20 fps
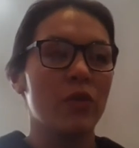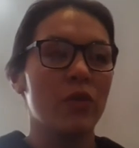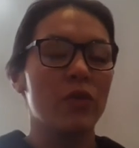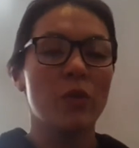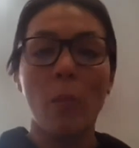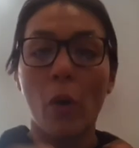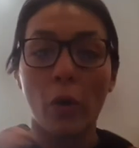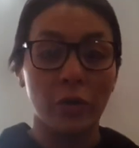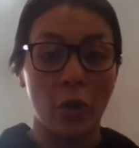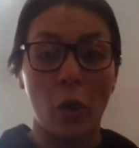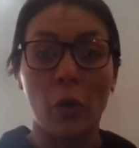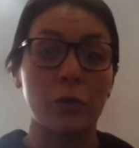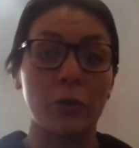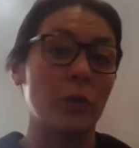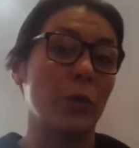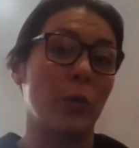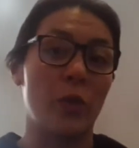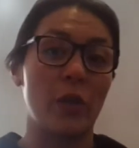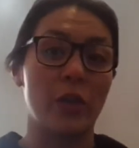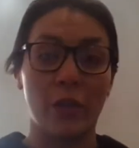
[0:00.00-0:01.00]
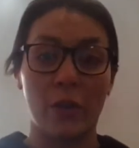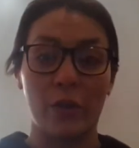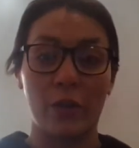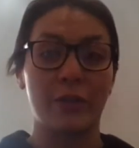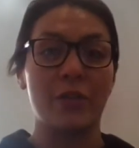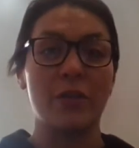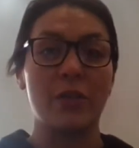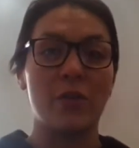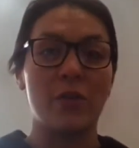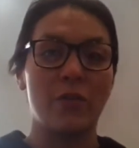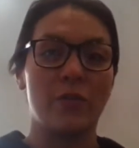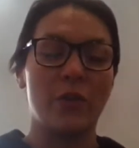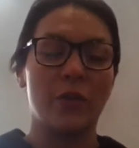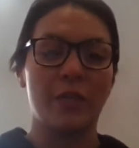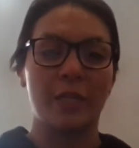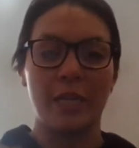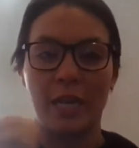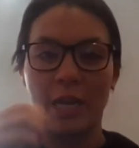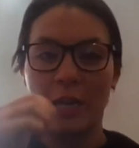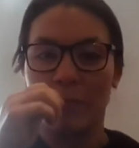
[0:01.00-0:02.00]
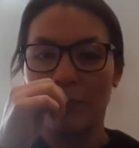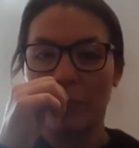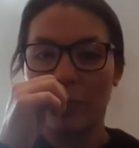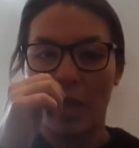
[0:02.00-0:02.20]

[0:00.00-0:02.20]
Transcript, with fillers: the most cultural thing there is the university,